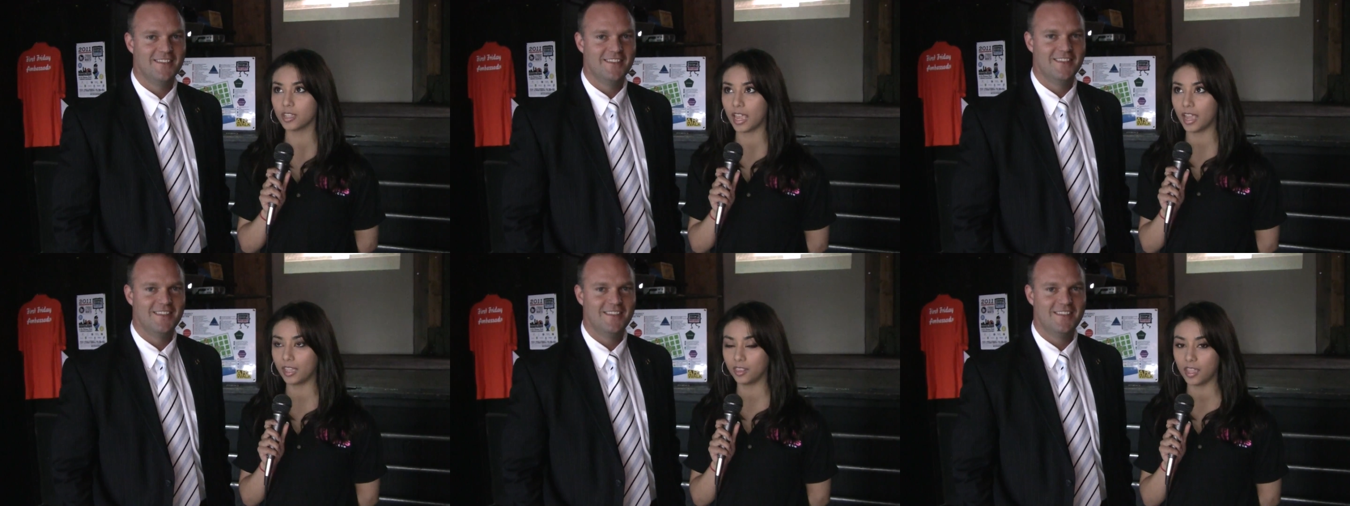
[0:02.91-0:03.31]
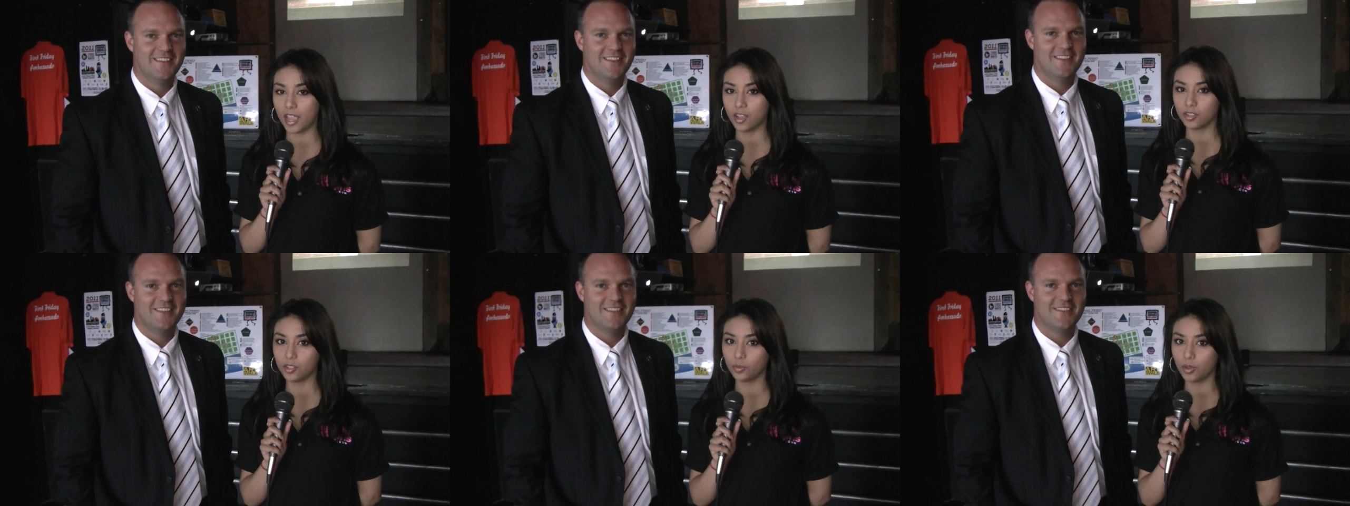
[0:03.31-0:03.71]
Speaker 1: at the
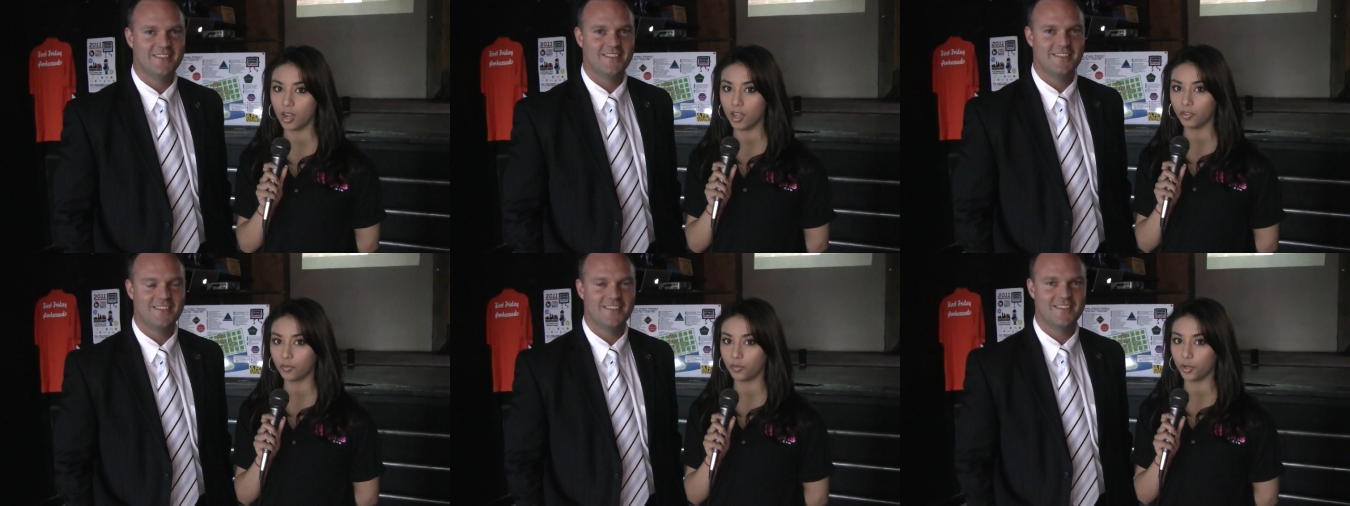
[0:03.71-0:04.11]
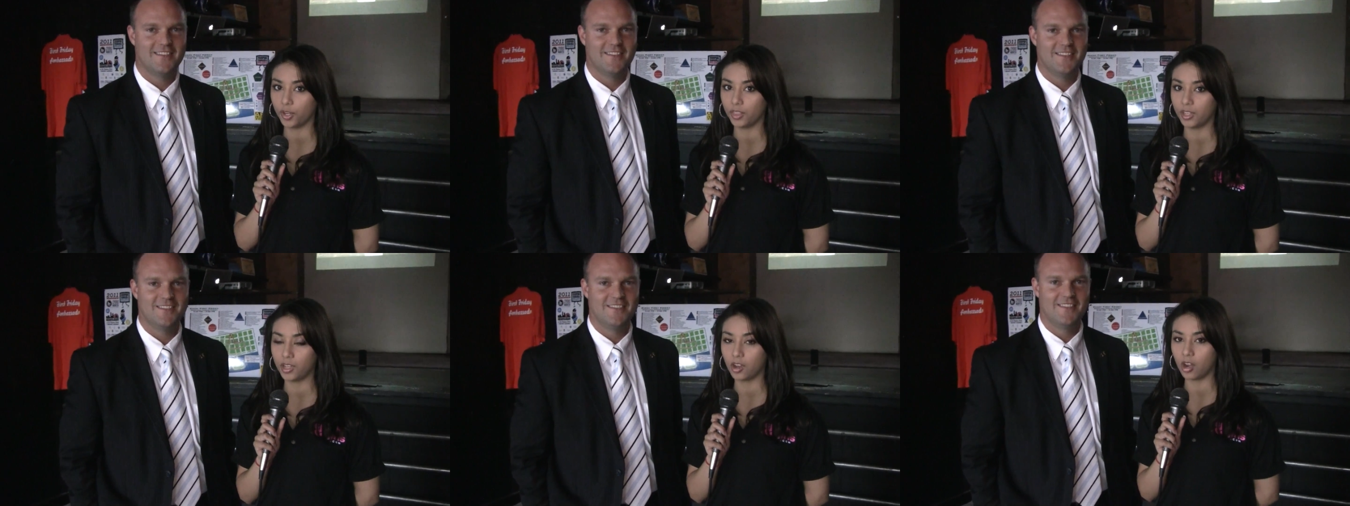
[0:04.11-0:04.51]
House of Rock for
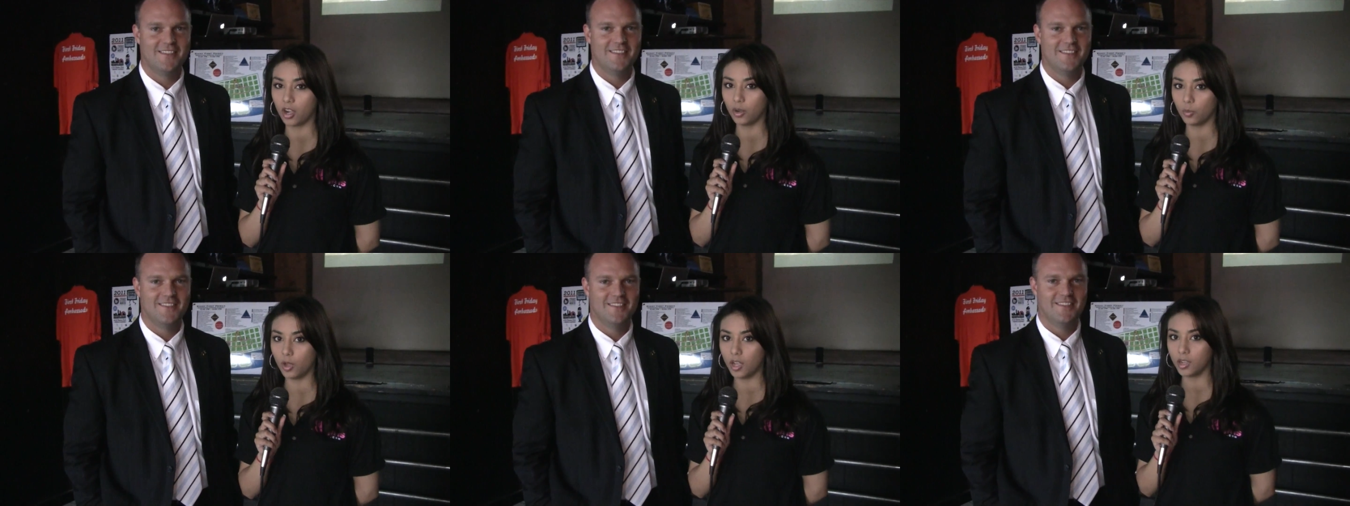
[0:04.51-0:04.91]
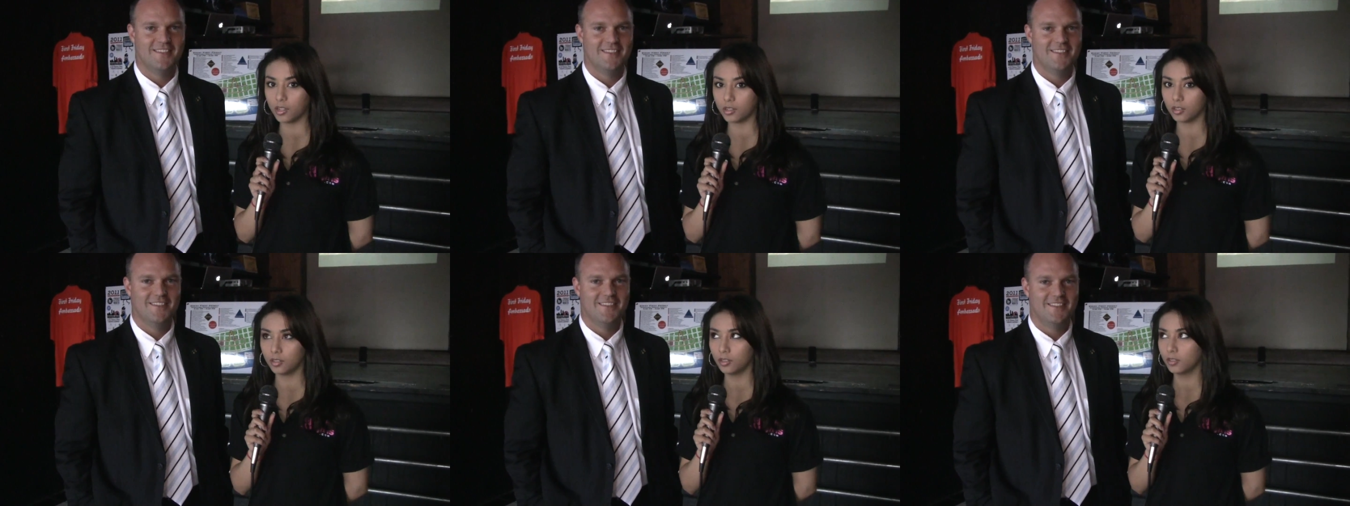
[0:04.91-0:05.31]
the Art
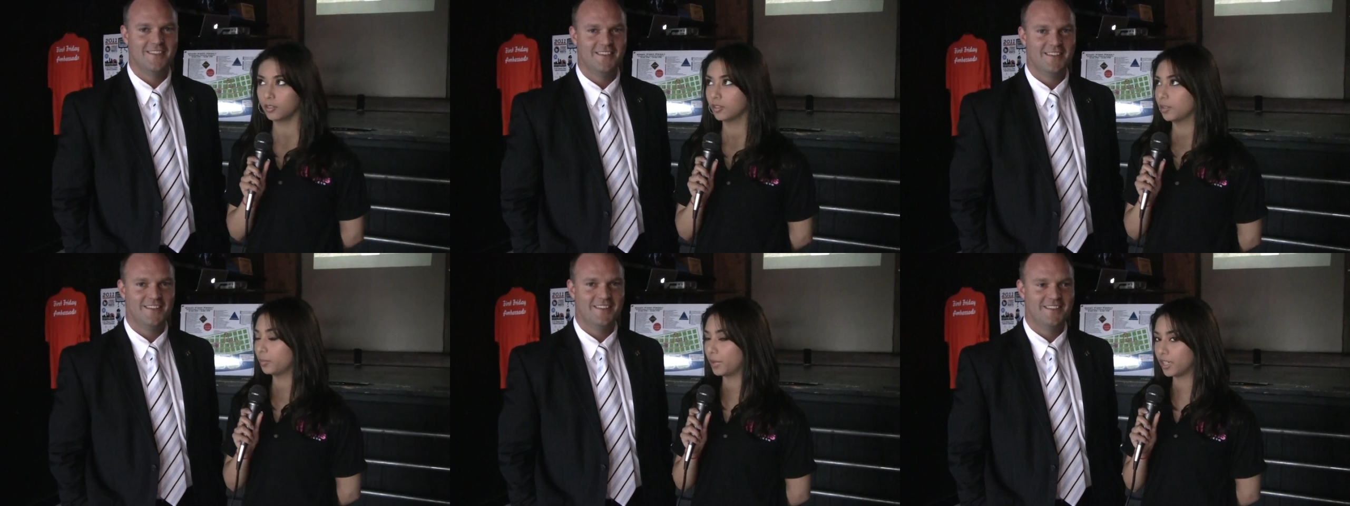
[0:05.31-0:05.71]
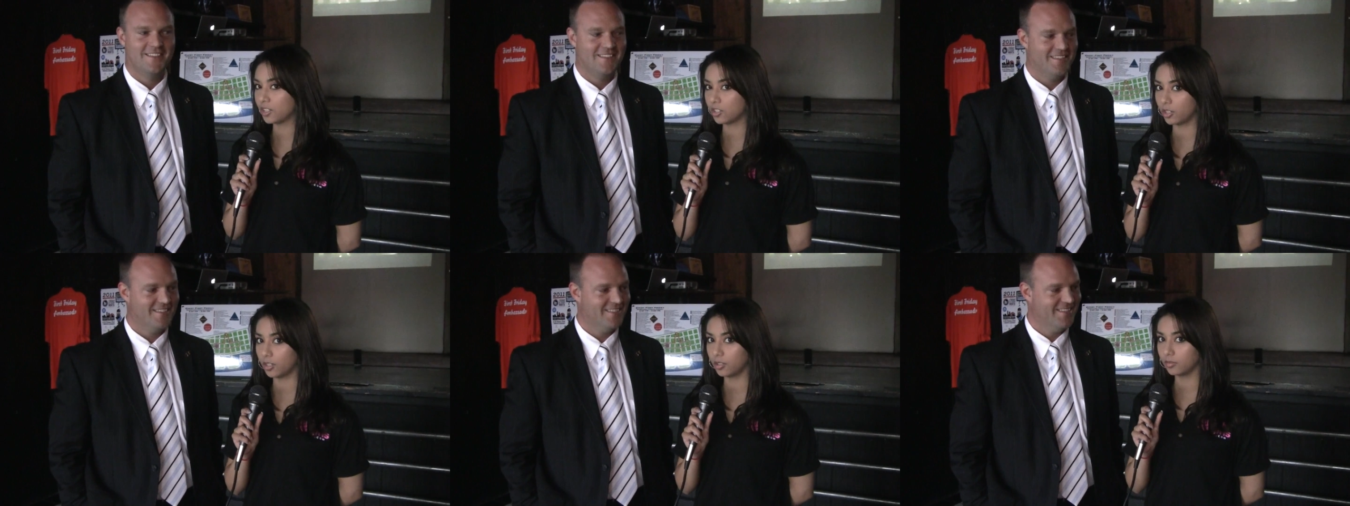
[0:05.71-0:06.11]
Walk
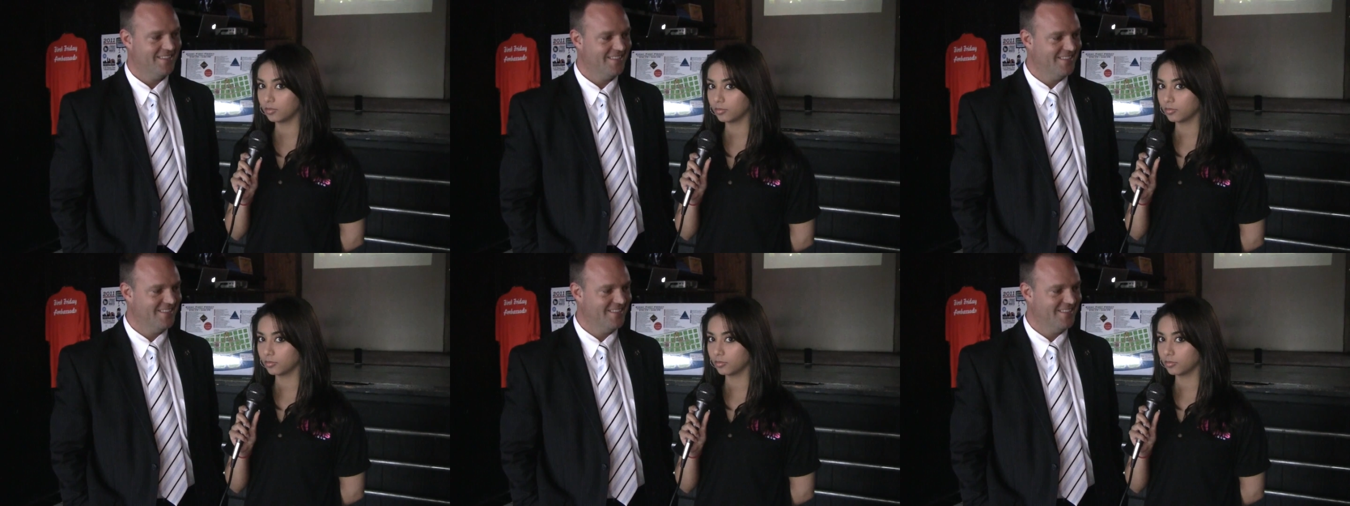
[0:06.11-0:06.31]
Mixer